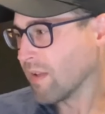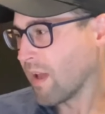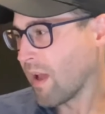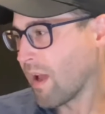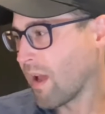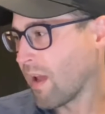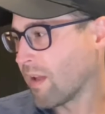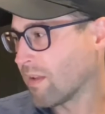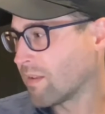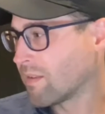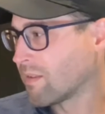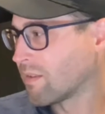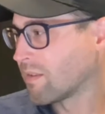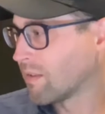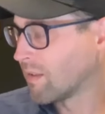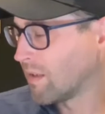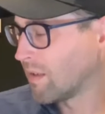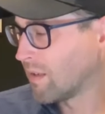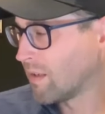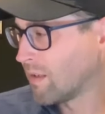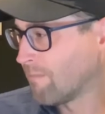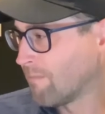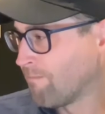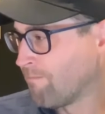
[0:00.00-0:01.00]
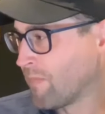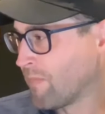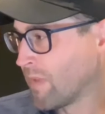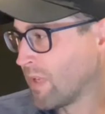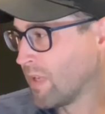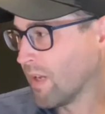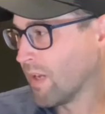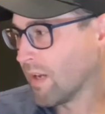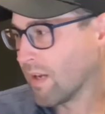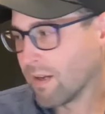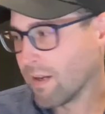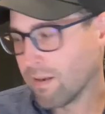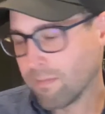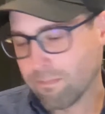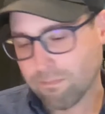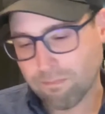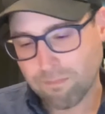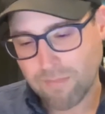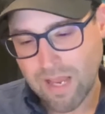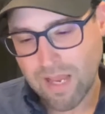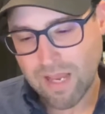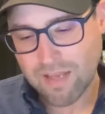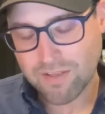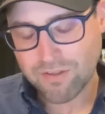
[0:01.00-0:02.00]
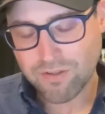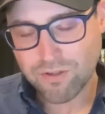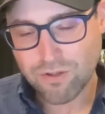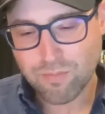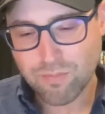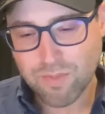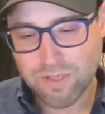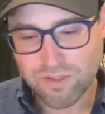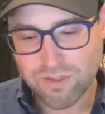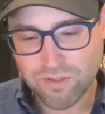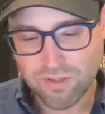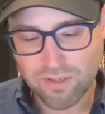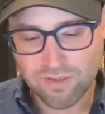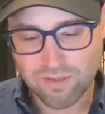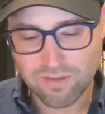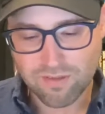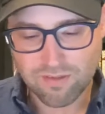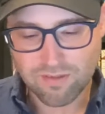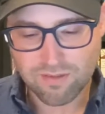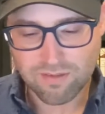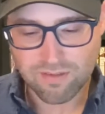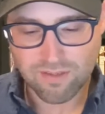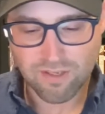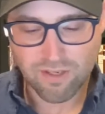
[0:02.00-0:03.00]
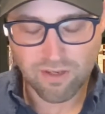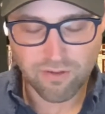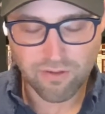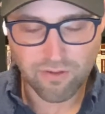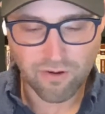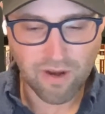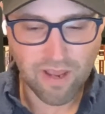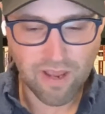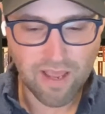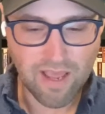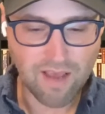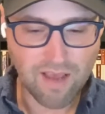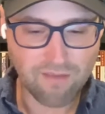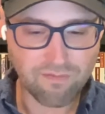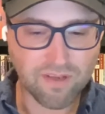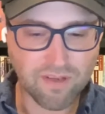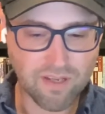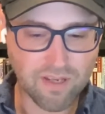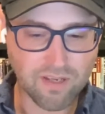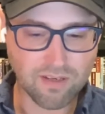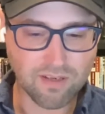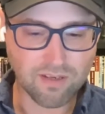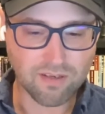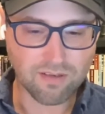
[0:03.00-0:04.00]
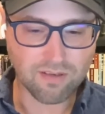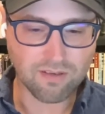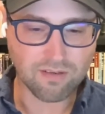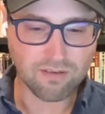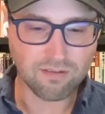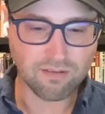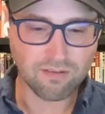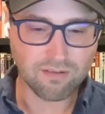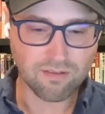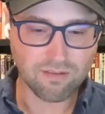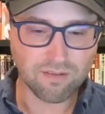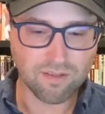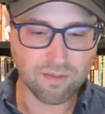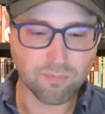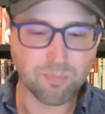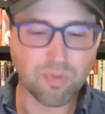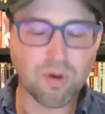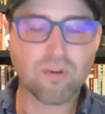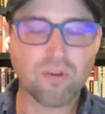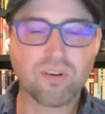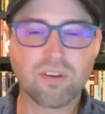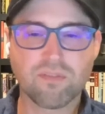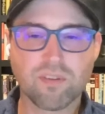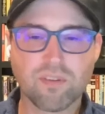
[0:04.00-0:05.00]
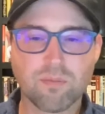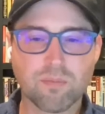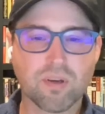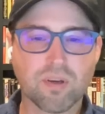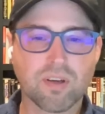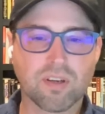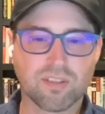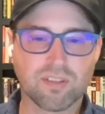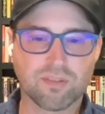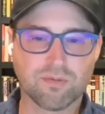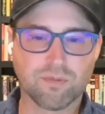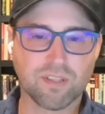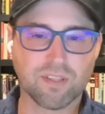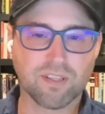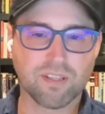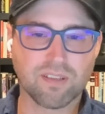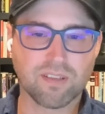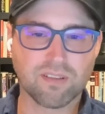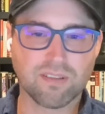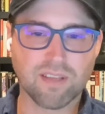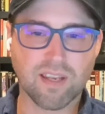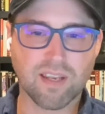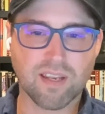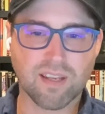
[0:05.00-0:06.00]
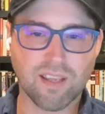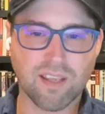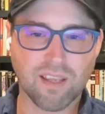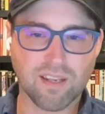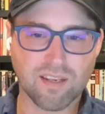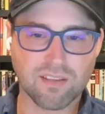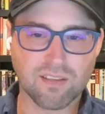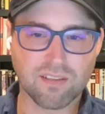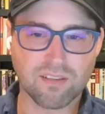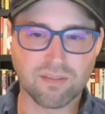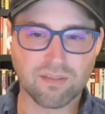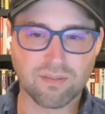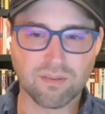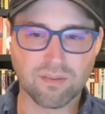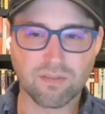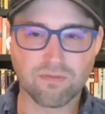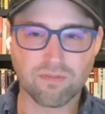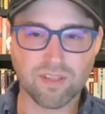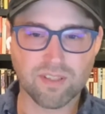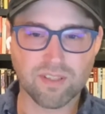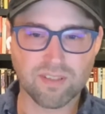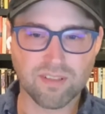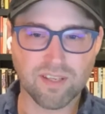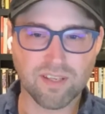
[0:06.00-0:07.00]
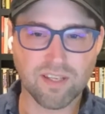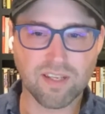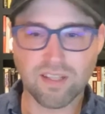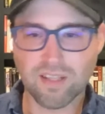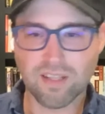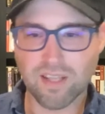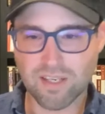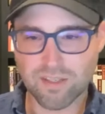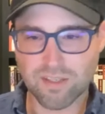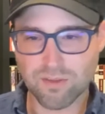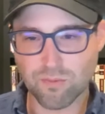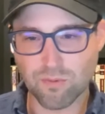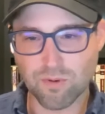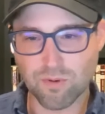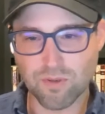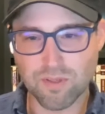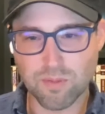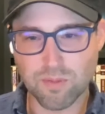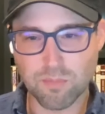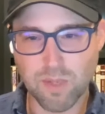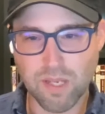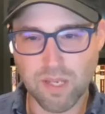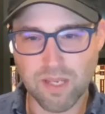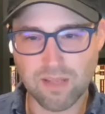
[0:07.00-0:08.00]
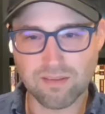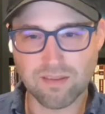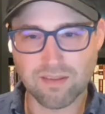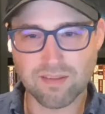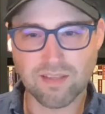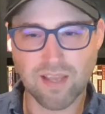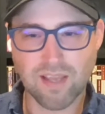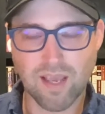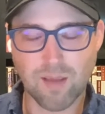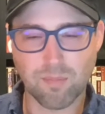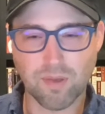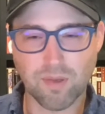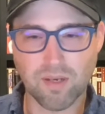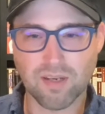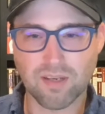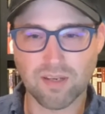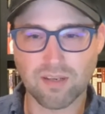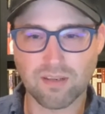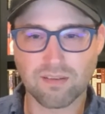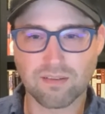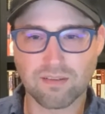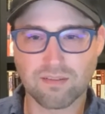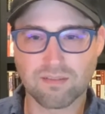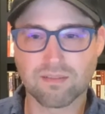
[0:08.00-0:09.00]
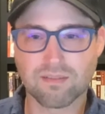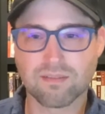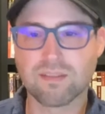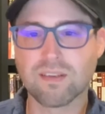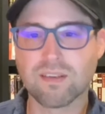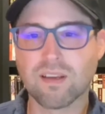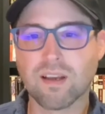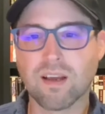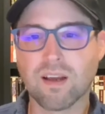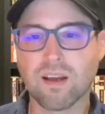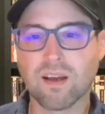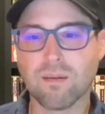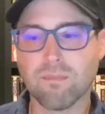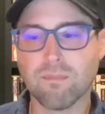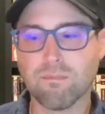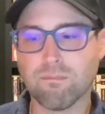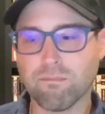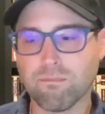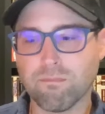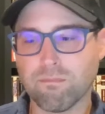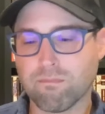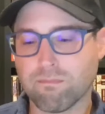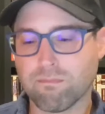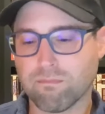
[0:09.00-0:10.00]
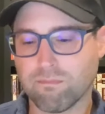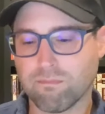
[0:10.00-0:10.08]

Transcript: that, as you mentioned, they're having the bulk of the book is really dedicated to sort of this intellectual debate that's happening. Um,